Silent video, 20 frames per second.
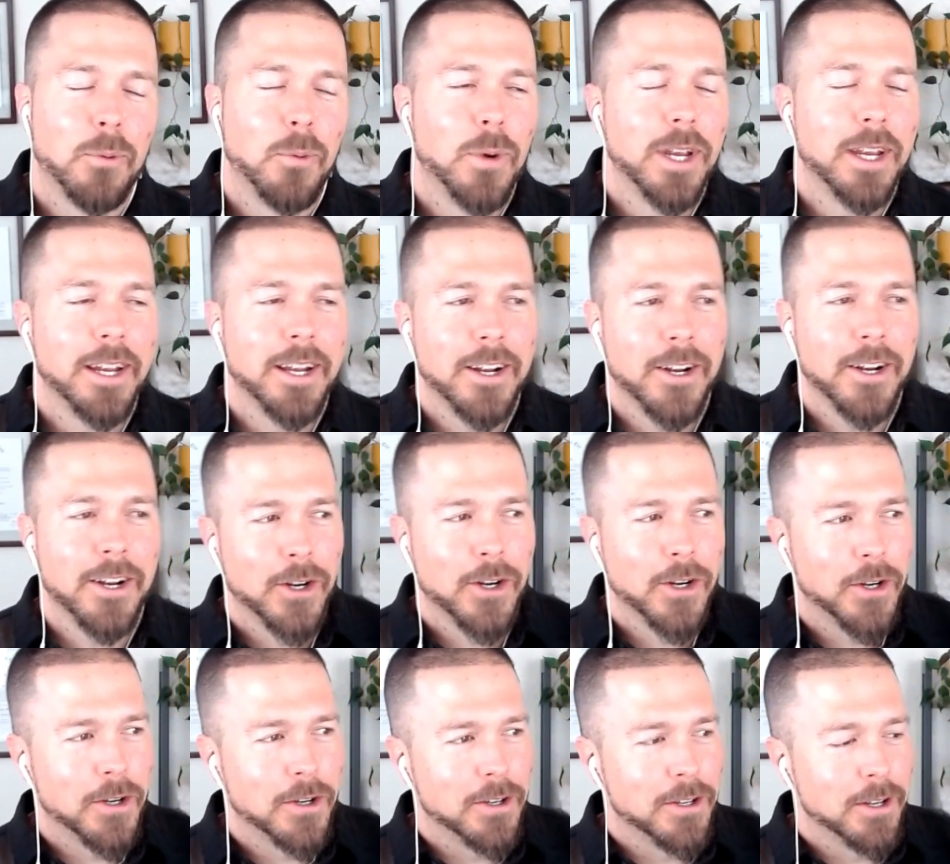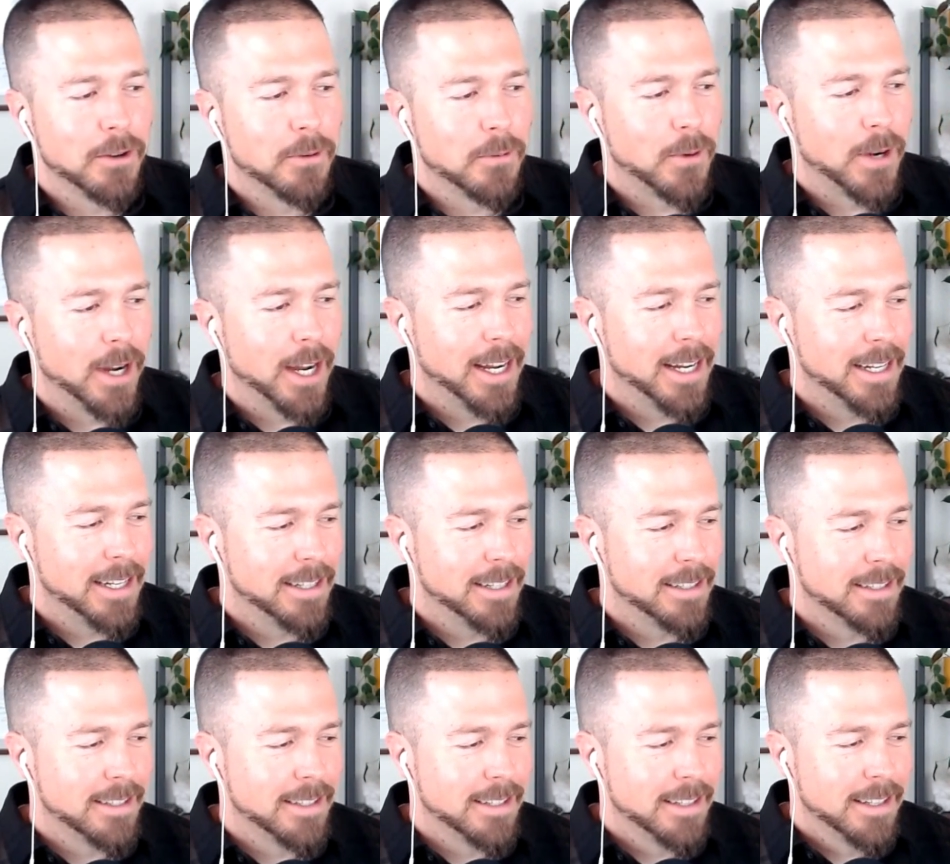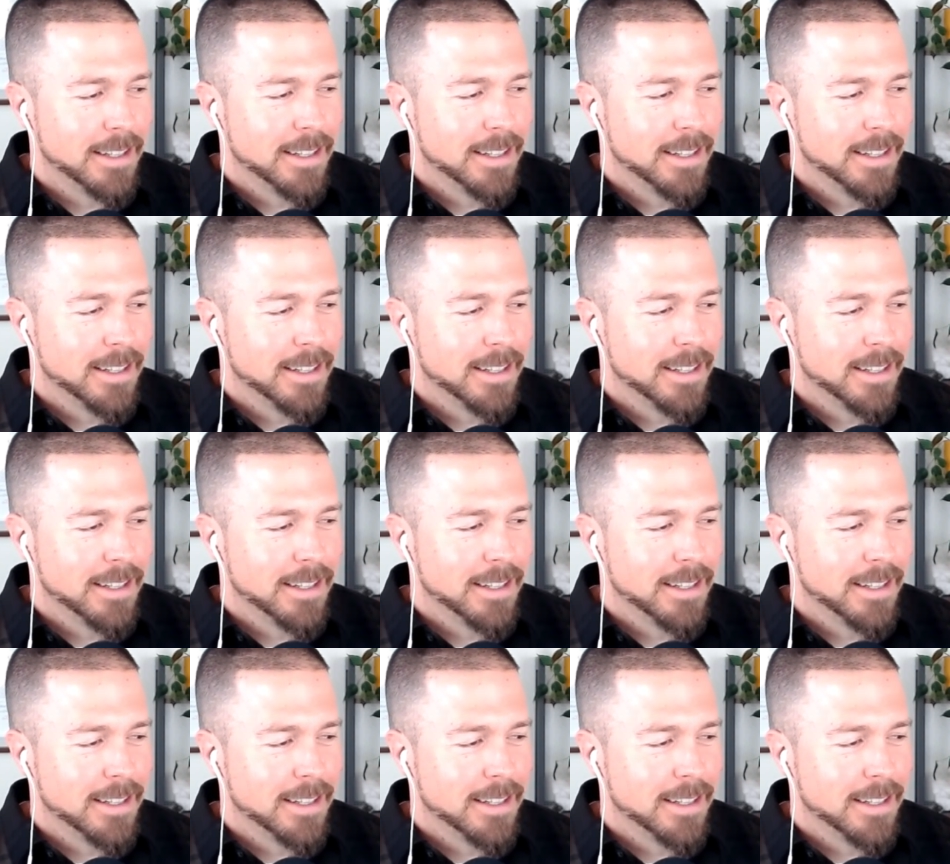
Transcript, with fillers: Weird, right?